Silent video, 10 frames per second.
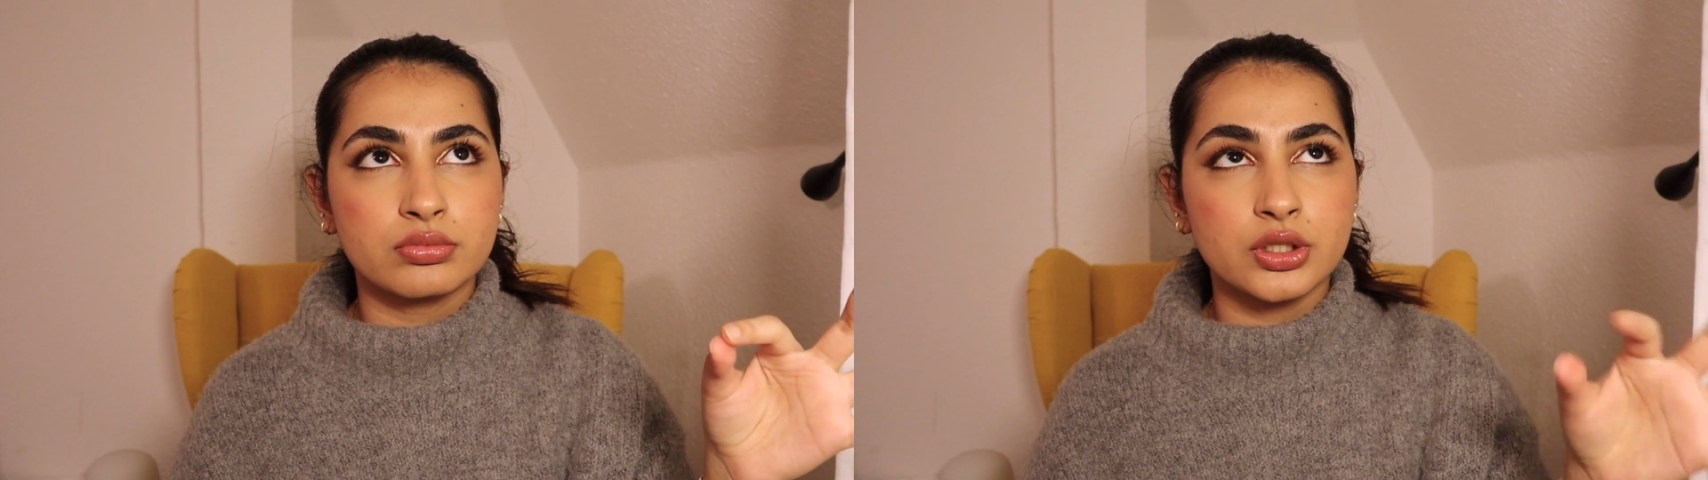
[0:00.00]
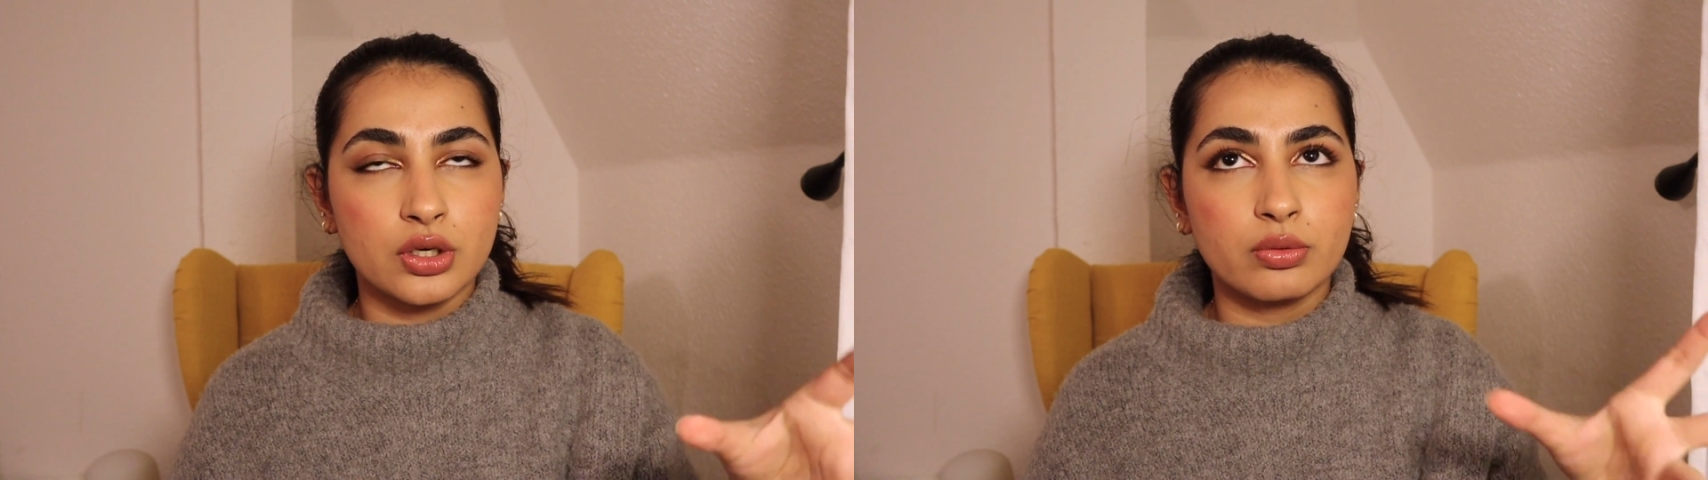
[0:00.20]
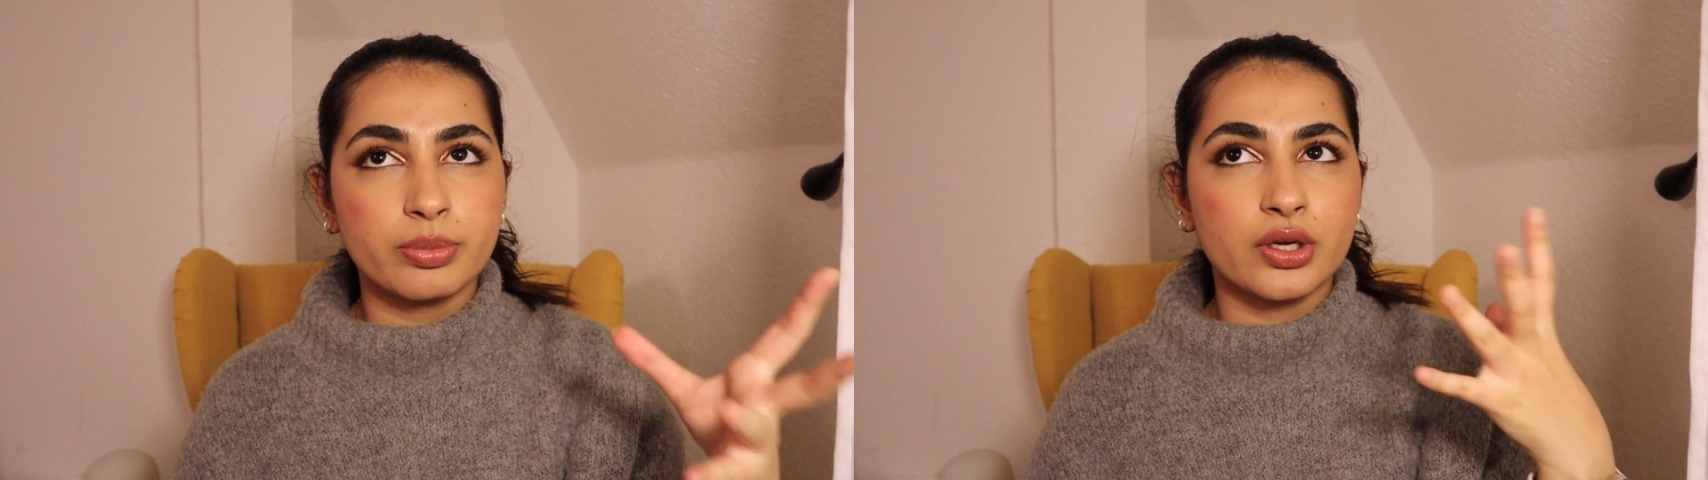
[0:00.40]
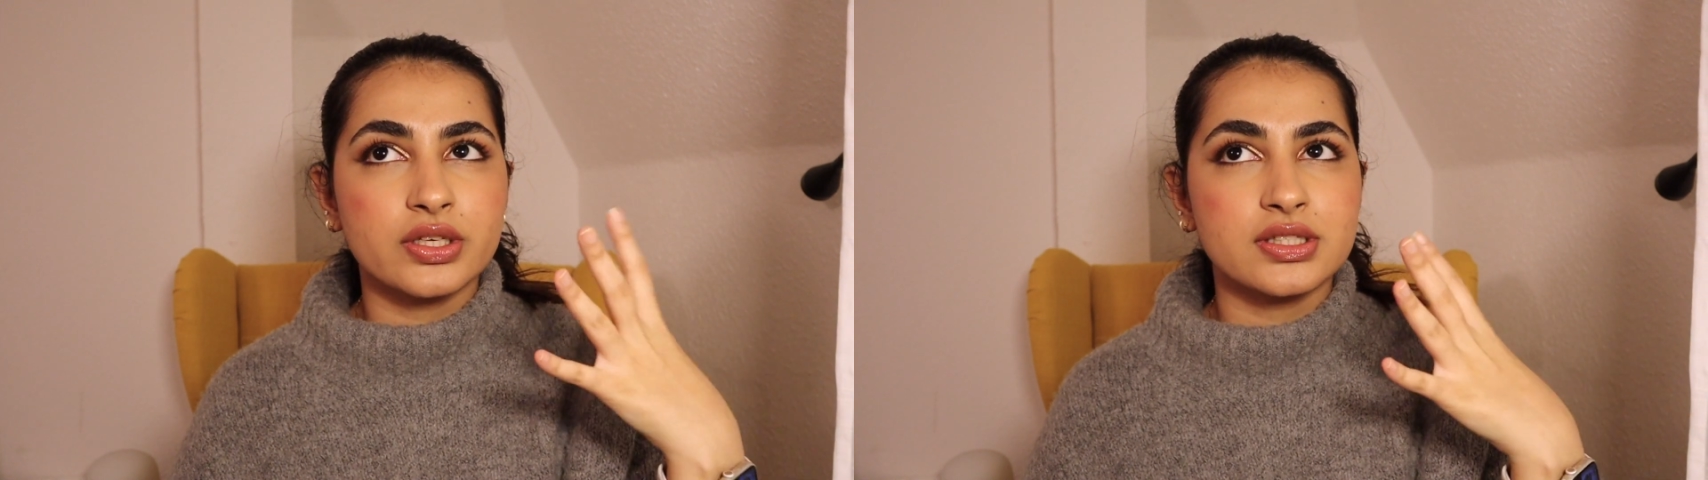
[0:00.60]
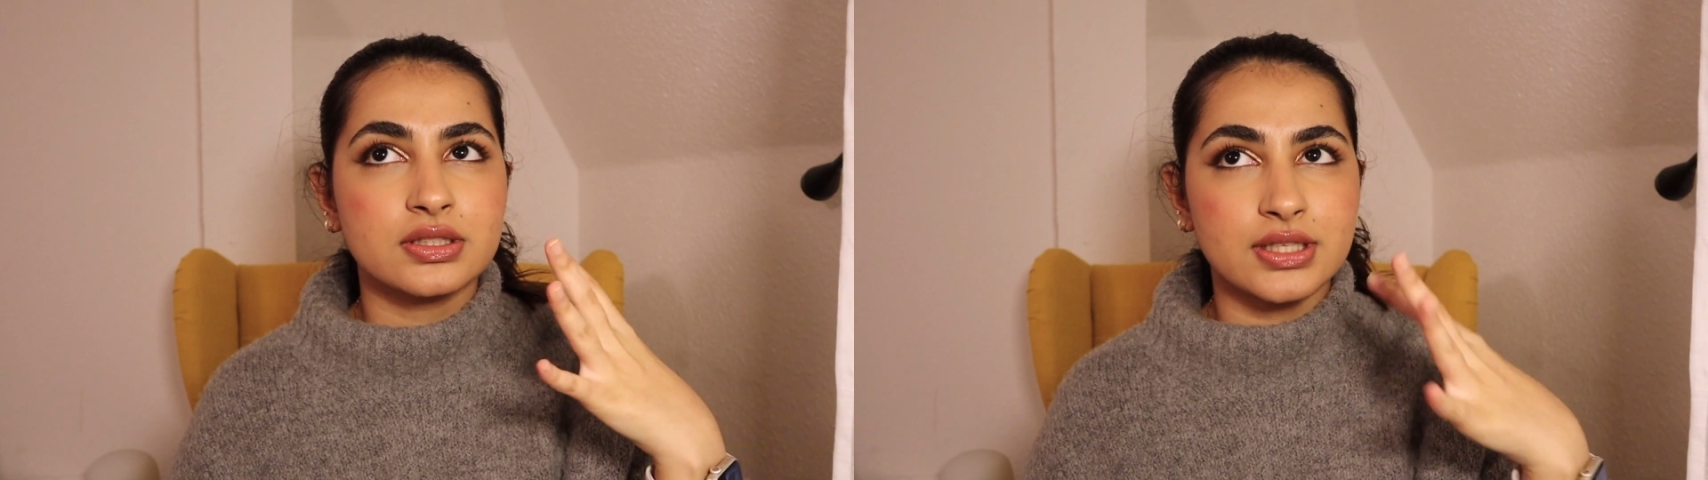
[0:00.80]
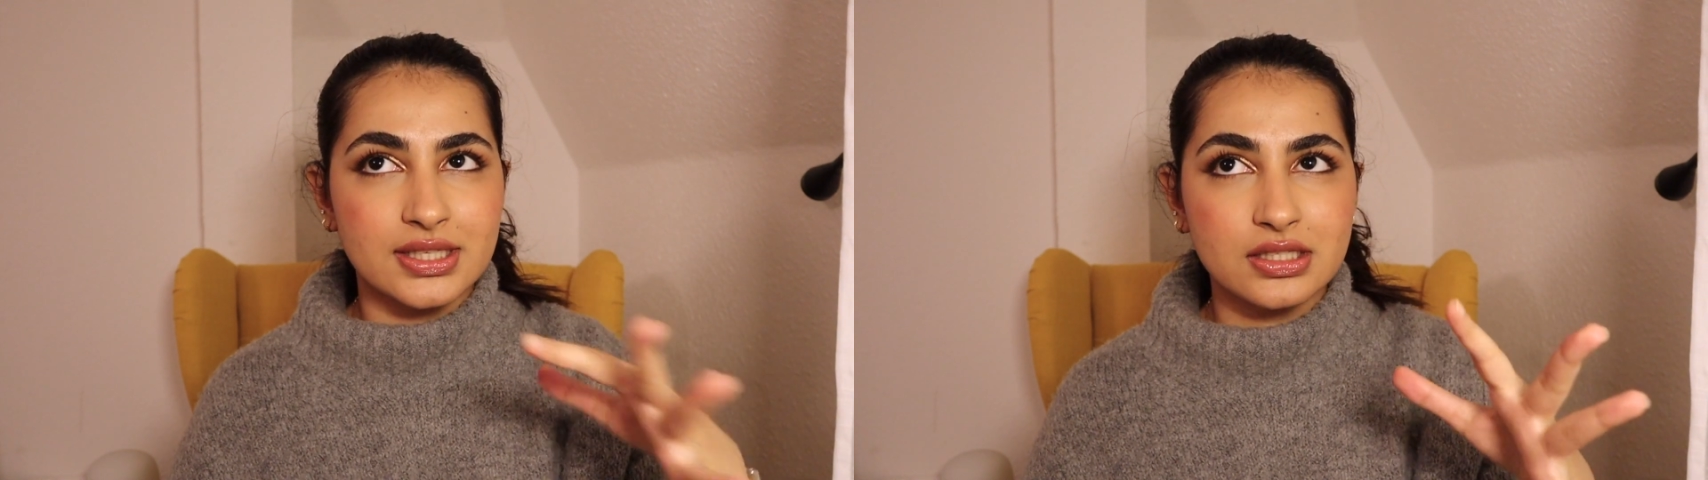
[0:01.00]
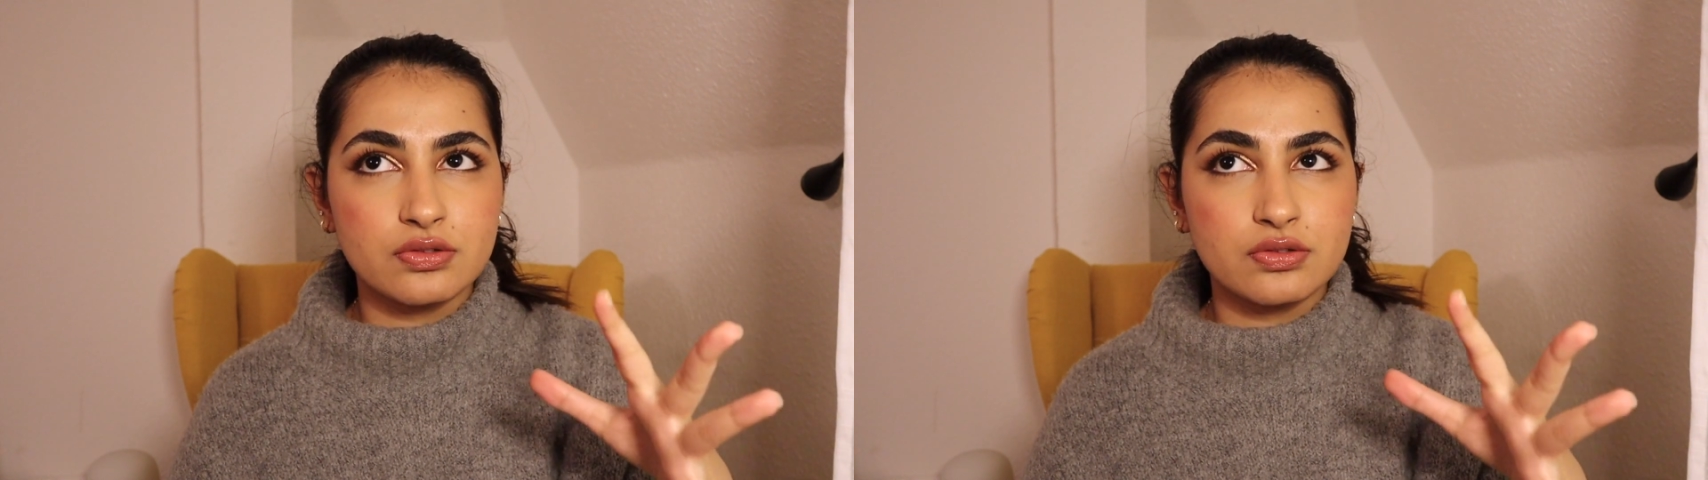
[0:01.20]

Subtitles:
you know, because yes,